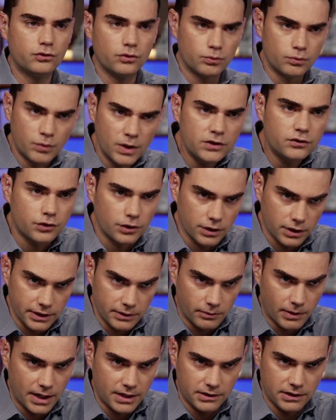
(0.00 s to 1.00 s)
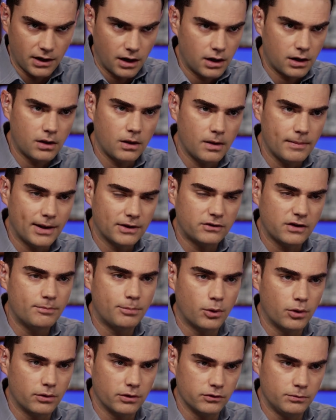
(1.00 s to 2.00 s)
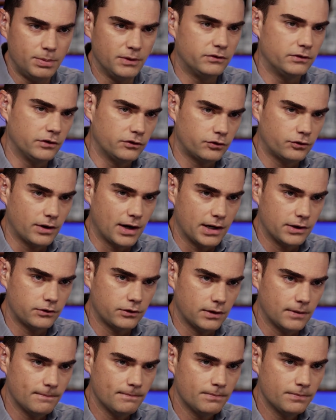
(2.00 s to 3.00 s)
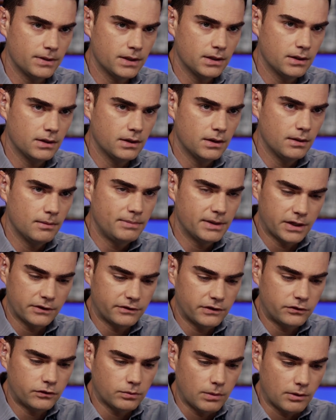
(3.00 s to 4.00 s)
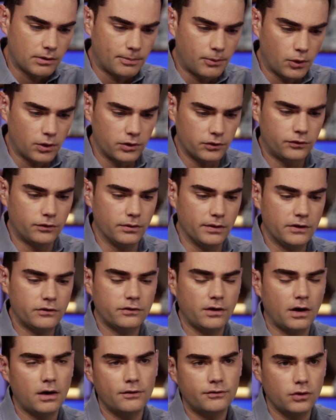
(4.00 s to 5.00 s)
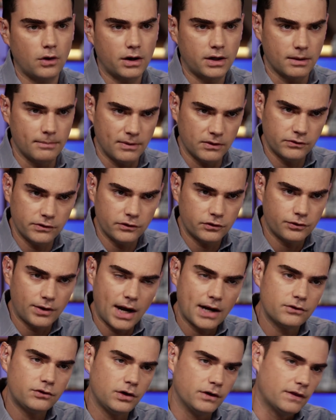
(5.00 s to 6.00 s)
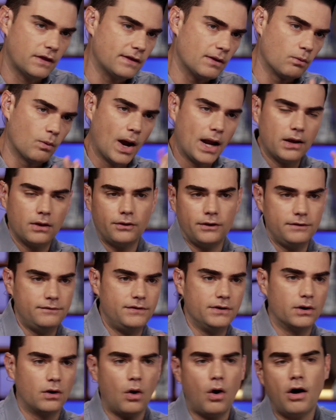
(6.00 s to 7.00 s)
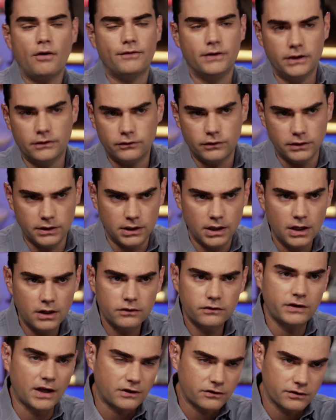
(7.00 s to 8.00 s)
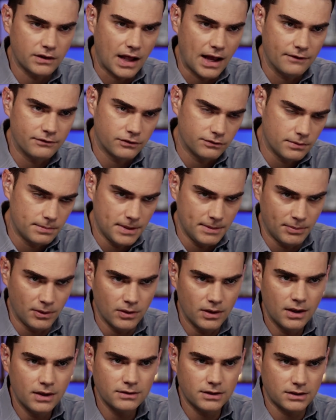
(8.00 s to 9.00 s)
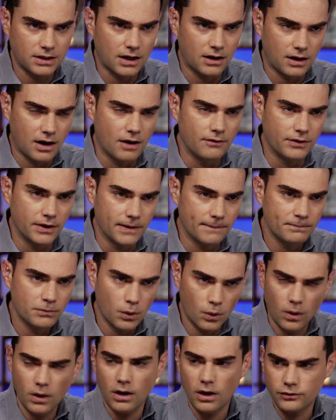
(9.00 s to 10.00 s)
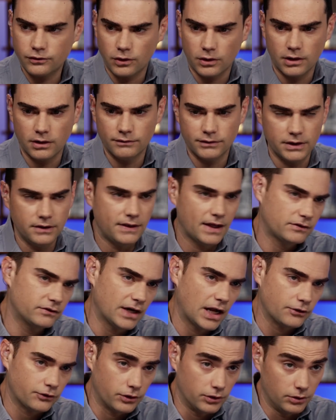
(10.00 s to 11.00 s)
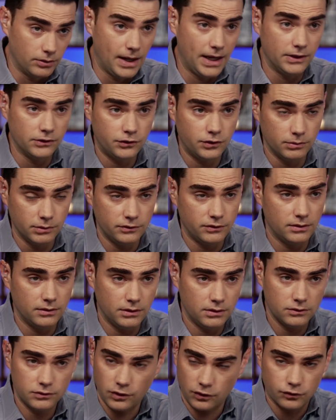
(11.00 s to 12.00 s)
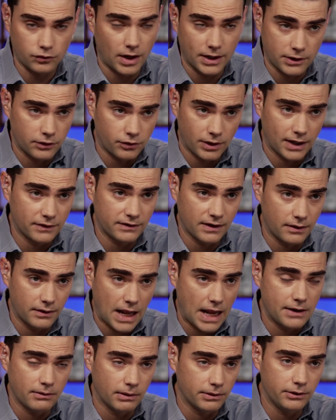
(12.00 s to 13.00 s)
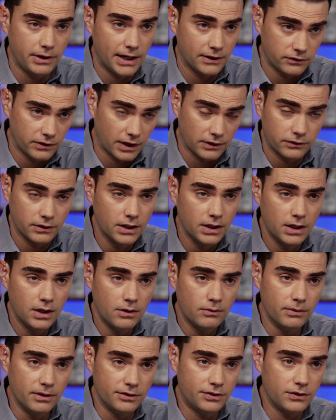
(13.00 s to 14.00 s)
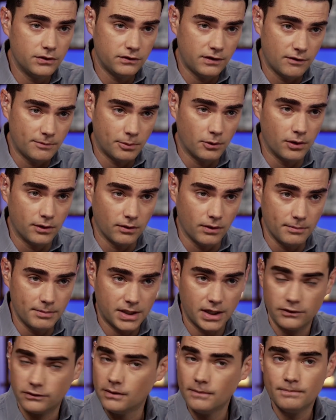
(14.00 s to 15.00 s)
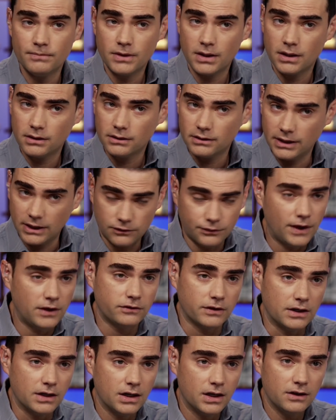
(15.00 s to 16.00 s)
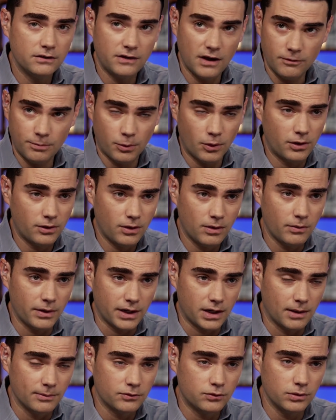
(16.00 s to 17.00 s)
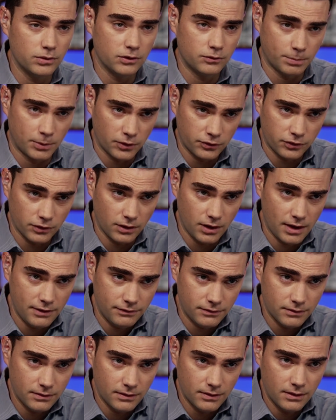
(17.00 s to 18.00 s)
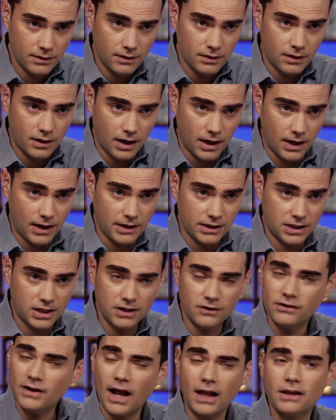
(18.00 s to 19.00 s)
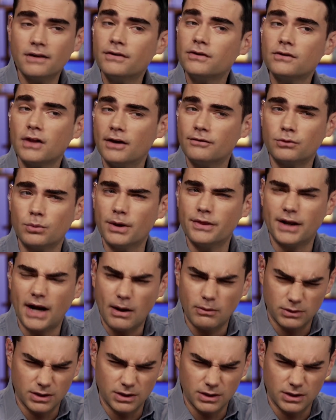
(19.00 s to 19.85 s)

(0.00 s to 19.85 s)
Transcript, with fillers: was originally writing the article about Dave Portnoy's business strategy because this is what reporters do. They start off talking business strategy and then they wildly veer off into the sex lives of the people that they are covering. Or alternatively, that's not true. And she was just trying to track down anyone who'd had sex with Dave Portnoy. Because let's face it, Dave Portnoy, when it comes to his personal life, uh, he does not live his life the way that I